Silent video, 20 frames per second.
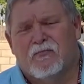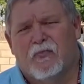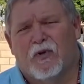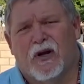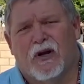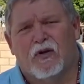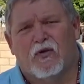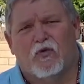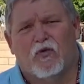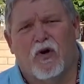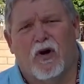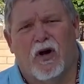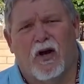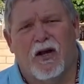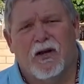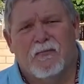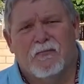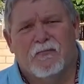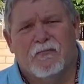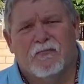bread and
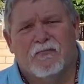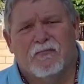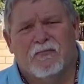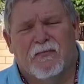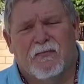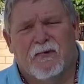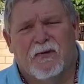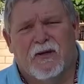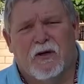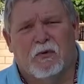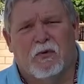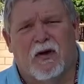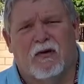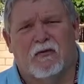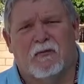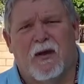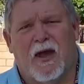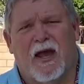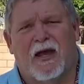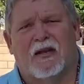wine, and we had
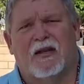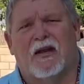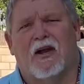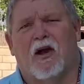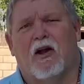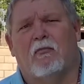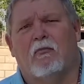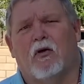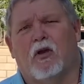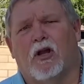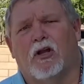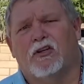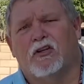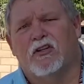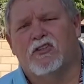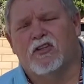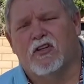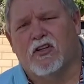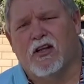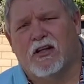them handing out
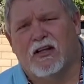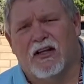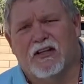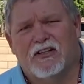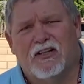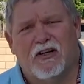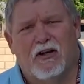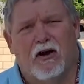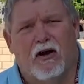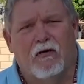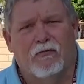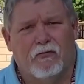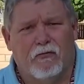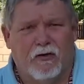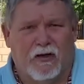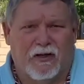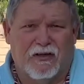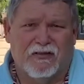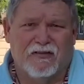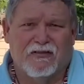bulletins and collecting
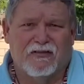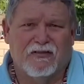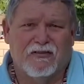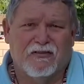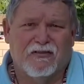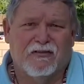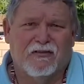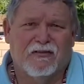offerings.